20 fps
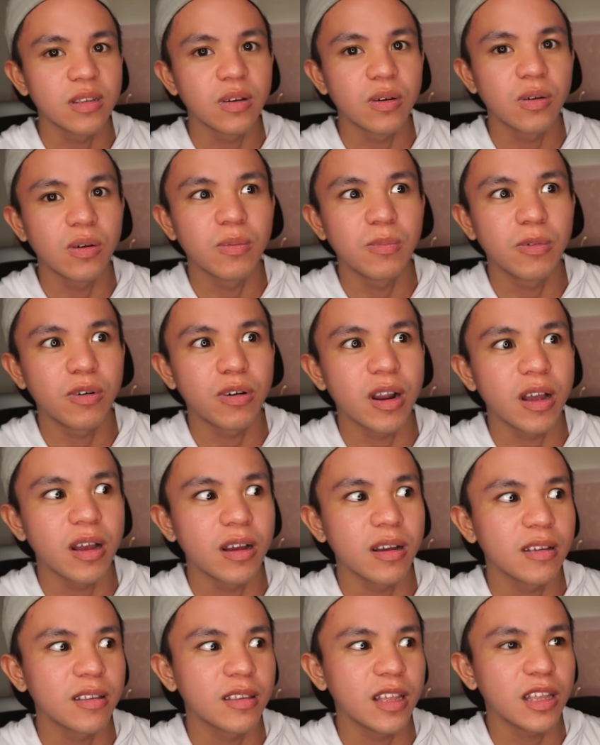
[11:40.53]
So,
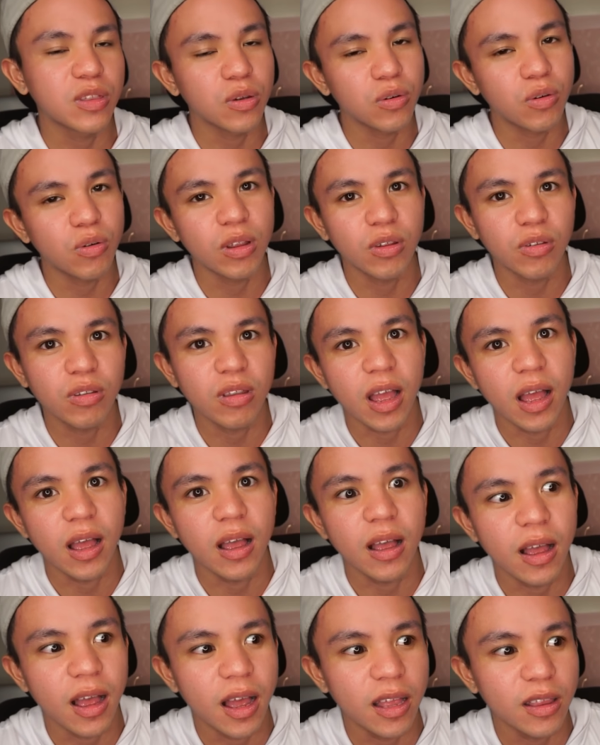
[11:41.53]
murag, dito ko na
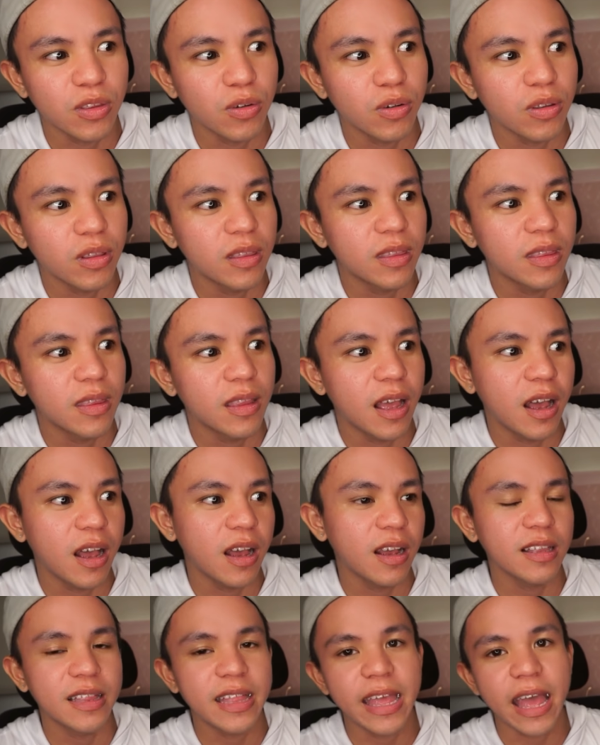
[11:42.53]

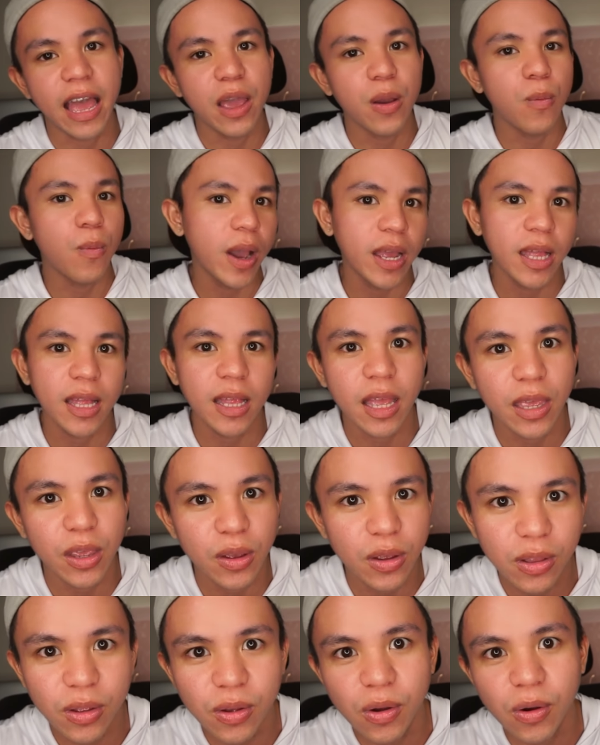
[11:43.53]
DIY na
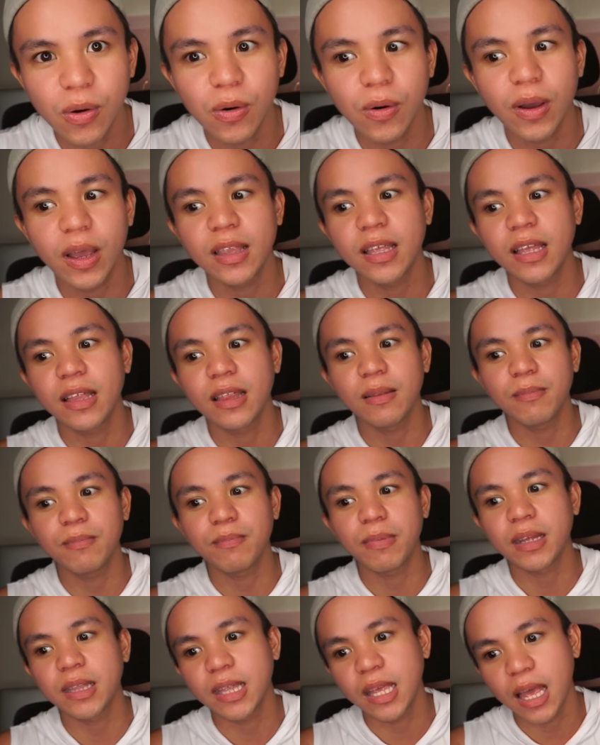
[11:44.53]
dayon ko, and then
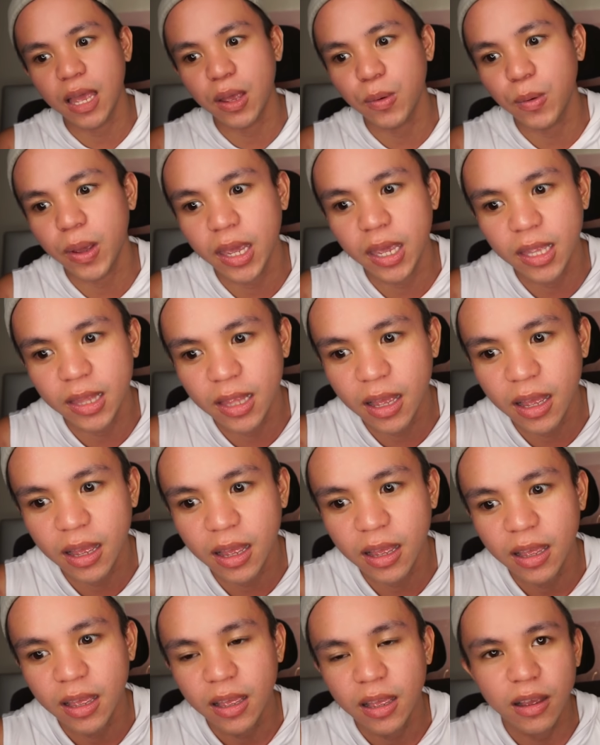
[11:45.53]
pag DIY
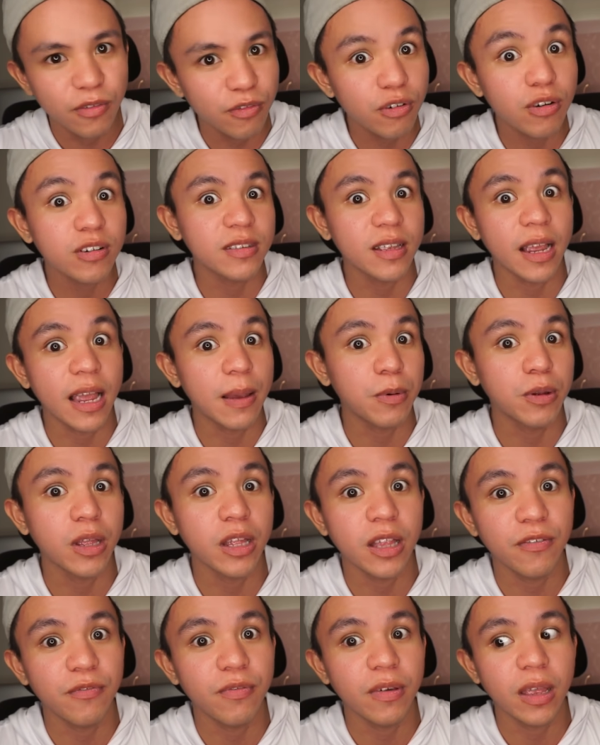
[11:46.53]
na, of course, nagako
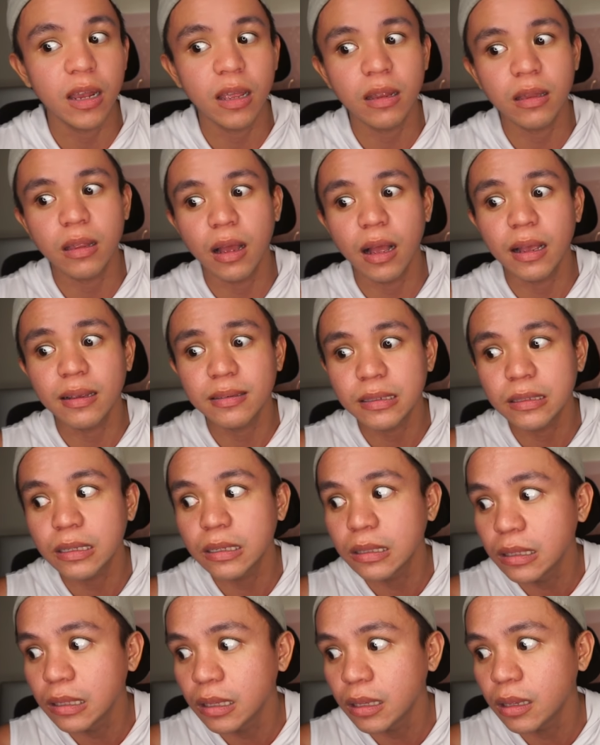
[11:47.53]
na feeling na, ah,
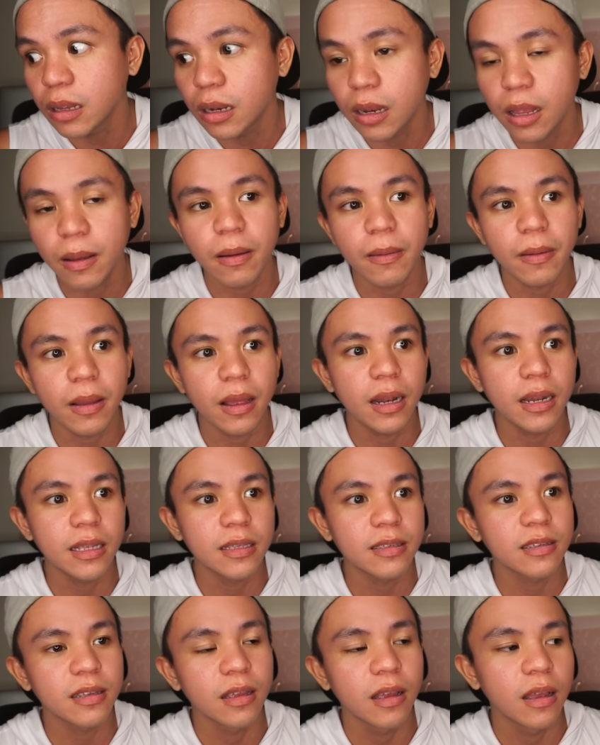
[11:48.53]
sana ni, hala,
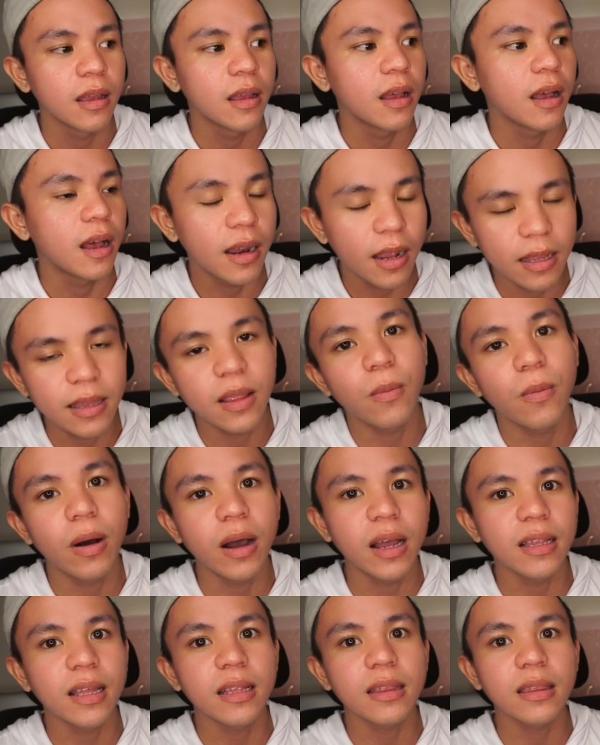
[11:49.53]
please, hala,
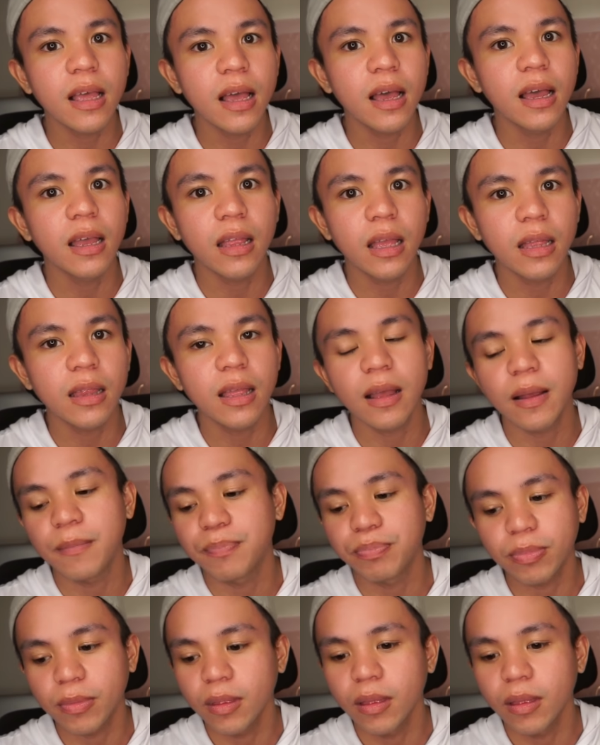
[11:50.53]
nawa na ta, anana.